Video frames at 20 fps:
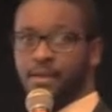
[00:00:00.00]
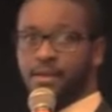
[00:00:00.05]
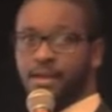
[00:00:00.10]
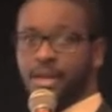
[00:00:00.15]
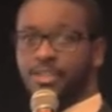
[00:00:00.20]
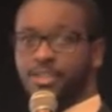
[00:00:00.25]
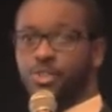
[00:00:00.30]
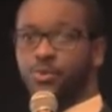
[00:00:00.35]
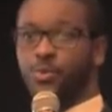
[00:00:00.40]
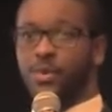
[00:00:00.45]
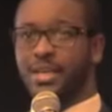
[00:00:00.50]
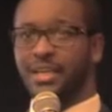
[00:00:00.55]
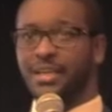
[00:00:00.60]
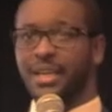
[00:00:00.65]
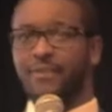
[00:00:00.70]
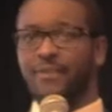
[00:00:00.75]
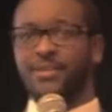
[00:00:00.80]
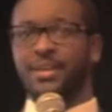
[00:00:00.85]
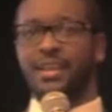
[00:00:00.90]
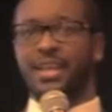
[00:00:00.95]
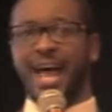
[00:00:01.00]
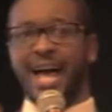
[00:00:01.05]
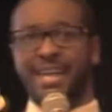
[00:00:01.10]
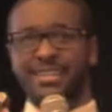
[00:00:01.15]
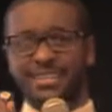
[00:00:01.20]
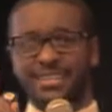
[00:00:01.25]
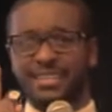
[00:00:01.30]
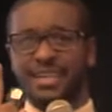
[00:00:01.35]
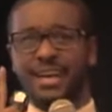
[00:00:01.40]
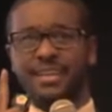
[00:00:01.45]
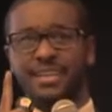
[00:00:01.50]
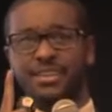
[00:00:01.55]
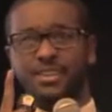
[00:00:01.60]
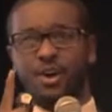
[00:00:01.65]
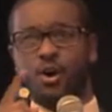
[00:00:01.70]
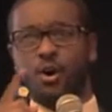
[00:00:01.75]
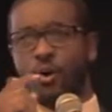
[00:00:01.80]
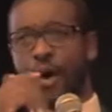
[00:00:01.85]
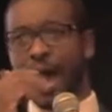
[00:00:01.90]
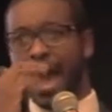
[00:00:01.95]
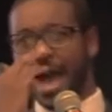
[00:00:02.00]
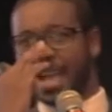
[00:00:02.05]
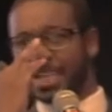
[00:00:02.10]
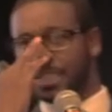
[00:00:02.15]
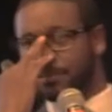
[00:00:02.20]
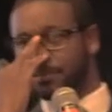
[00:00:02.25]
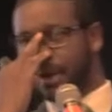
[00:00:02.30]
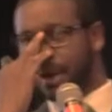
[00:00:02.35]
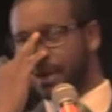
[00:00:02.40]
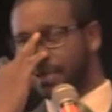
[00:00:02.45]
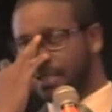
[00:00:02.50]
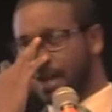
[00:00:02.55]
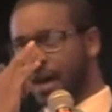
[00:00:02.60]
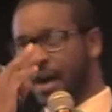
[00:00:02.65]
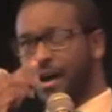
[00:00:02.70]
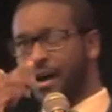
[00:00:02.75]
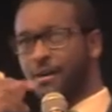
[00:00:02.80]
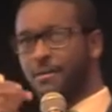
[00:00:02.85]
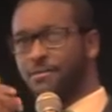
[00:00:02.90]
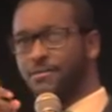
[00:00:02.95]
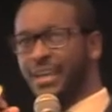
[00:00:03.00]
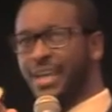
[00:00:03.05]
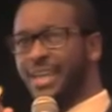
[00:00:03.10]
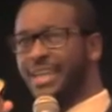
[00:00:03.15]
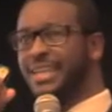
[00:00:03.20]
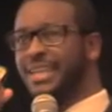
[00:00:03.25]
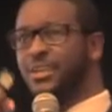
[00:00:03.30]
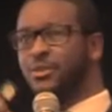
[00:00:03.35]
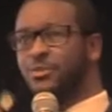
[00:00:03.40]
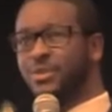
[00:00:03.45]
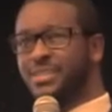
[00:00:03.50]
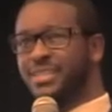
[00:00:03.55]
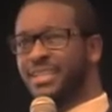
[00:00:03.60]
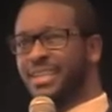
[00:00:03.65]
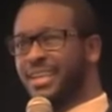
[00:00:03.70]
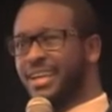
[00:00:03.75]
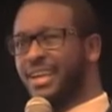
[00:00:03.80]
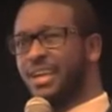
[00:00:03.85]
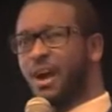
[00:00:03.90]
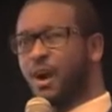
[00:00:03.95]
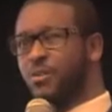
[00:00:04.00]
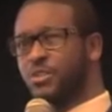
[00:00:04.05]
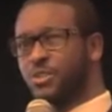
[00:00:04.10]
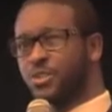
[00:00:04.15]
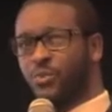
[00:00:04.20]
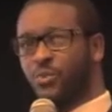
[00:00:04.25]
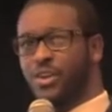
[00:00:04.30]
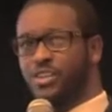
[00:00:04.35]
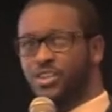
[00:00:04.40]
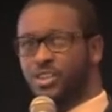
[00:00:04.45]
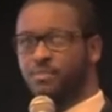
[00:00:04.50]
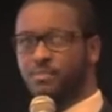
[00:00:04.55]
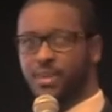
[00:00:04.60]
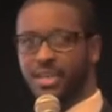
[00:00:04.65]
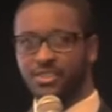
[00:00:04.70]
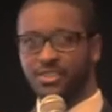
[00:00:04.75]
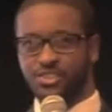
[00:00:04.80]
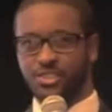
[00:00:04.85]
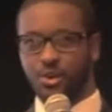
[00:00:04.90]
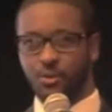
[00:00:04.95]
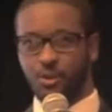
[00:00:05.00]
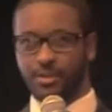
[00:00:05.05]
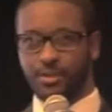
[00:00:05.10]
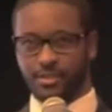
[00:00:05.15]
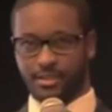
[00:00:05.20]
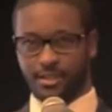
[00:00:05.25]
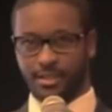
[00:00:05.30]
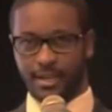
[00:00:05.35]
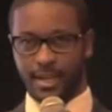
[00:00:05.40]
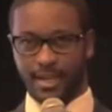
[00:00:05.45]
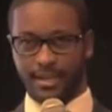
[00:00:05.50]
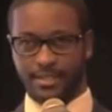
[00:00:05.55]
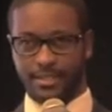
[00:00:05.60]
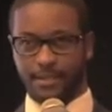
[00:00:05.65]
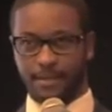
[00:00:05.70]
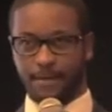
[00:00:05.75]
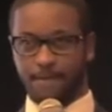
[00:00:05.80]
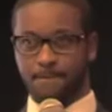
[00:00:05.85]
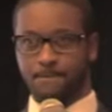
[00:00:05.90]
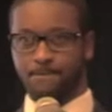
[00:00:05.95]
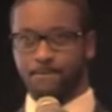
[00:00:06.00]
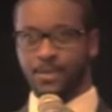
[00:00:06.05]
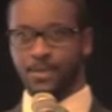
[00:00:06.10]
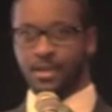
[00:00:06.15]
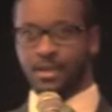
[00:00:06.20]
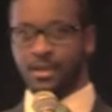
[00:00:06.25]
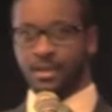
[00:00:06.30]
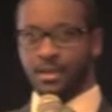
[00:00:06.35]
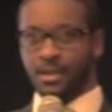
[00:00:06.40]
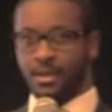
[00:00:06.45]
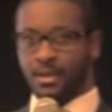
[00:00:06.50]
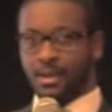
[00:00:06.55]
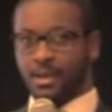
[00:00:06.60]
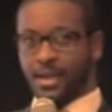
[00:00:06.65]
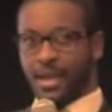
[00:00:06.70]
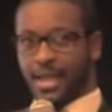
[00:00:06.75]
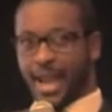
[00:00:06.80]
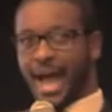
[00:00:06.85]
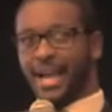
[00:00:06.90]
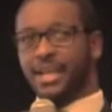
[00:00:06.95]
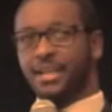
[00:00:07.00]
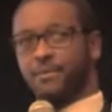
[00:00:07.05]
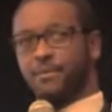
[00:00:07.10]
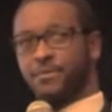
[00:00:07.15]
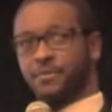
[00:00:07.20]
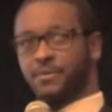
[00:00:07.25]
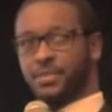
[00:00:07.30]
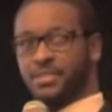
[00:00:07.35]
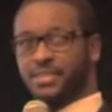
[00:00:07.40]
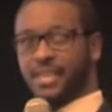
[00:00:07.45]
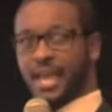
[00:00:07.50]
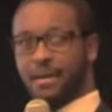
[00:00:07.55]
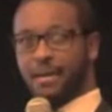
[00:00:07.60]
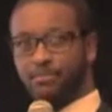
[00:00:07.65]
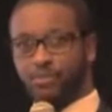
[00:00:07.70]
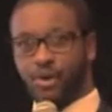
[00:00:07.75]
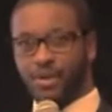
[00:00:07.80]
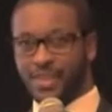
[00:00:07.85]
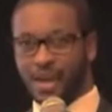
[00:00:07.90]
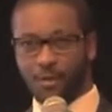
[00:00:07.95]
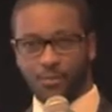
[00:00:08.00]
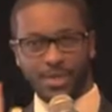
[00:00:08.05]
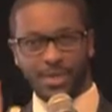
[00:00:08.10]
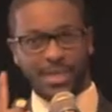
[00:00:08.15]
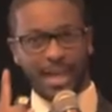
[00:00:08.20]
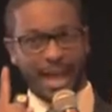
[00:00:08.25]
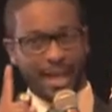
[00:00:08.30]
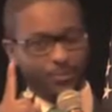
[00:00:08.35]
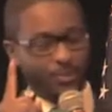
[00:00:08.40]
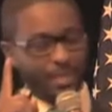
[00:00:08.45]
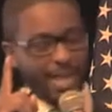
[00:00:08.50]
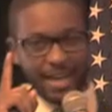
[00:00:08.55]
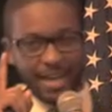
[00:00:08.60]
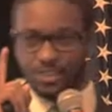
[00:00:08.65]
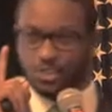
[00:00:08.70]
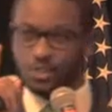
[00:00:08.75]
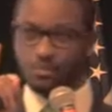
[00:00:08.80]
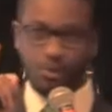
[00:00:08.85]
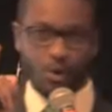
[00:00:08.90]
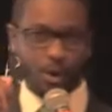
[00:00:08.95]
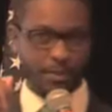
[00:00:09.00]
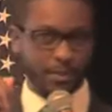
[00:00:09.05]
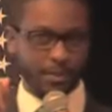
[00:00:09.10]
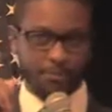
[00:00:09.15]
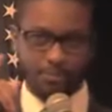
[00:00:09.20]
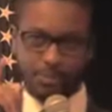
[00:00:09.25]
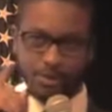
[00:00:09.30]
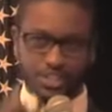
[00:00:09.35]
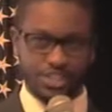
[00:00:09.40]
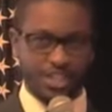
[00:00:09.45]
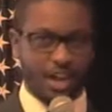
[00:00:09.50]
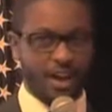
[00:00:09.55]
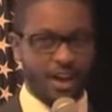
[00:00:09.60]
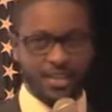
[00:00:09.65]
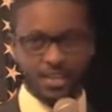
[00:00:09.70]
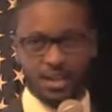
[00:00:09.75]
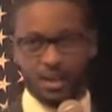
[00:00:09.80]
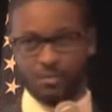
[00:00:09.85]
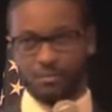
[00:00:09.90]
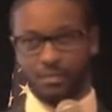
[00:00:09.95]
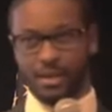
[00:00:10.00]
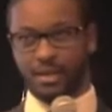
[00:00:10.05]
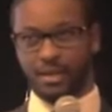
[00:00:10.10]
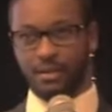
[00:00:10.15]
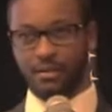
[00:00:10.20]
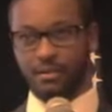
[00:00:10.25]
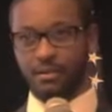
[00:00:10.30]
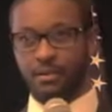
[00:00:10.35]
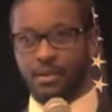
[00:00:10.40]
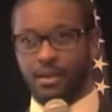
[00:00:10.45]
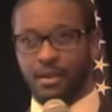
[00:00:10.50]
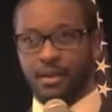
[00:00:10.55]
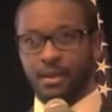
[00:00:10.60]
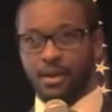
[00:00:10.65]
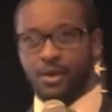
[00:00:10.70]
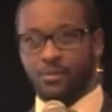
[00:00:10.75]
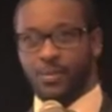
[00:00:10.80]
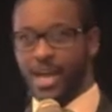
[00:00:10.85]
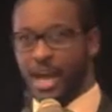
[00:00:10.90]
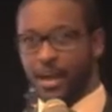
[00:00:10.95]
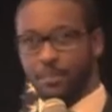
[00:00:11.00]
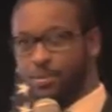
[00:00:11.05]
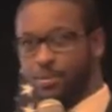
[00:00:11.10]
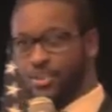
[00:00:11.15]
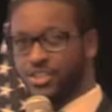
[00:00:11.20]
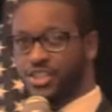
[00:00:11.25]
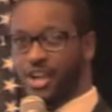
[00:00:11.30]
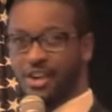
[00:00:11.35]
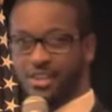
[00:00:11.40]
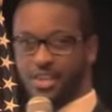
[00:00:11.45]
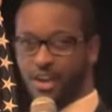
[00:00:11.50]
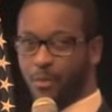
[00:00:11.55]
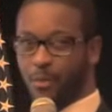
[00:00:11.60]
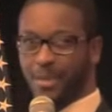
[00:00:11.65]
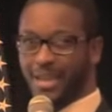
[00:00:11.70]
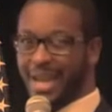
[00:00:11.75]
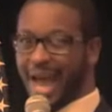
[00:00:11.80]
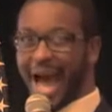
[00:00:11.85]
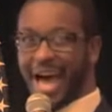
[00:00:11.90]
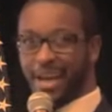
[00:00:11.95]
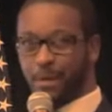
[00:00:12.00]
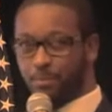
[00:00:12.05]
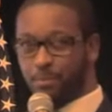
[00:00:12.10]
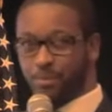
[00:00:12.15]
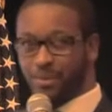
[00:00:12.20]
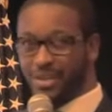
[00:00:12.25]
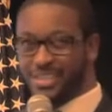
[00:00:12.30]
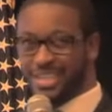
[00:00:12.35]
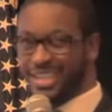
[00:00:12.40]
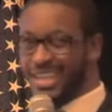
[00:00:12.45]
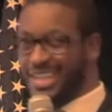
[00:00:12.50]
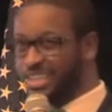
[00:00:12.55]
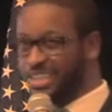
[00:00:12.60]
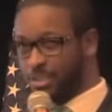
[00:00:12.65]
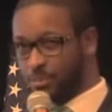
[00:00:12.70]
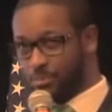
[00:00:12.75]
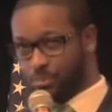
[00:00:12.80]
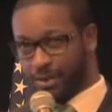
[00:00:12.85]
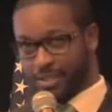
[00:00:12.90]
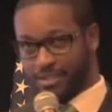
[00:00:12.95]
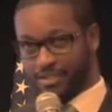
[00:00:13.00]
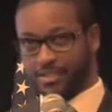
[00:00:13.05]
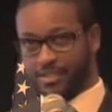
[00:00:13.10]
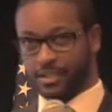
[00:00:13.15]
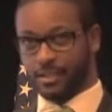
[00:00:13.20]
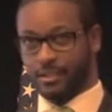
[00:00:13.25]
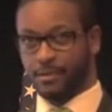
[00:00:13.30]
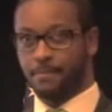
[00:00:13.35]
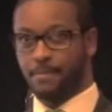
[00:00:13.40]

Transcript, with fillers: in 2011, and I studied the whole aspect of illiteracy and incarceration being so interconnected. And I come from the standpoint that we got to do more than push our young men. We got to push our young men out of prison into Princeton.